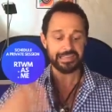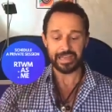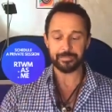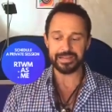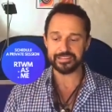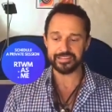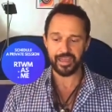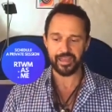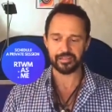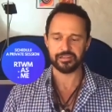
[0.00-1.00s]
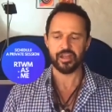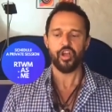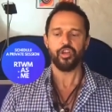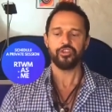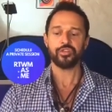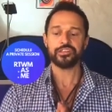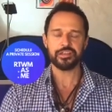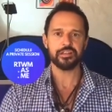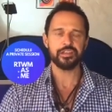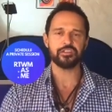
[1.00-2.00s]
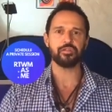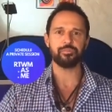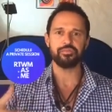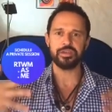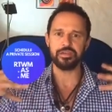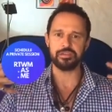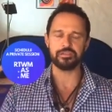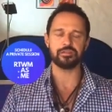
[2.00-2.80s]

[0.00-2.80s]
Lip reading: That being said, you still need to breathe.